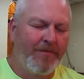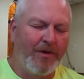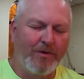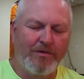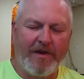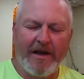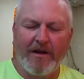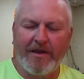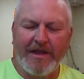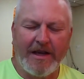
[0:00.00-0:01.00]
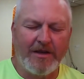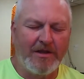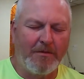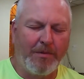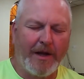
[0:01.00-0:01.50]
those final
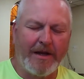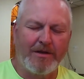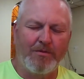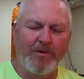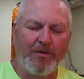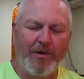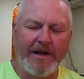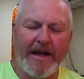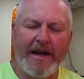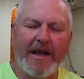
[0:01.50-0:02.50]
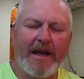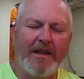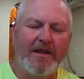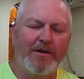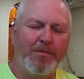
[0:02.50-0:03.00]
things in place and we
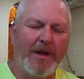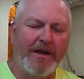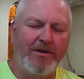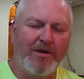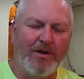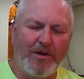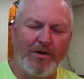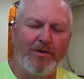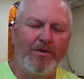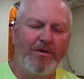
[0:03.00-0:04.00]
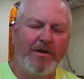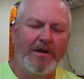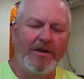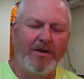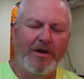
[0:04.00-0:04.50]
rededicate this place to you
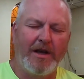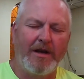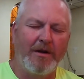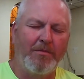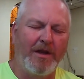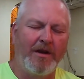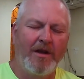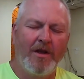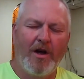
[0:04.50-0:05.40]
and your kingdom that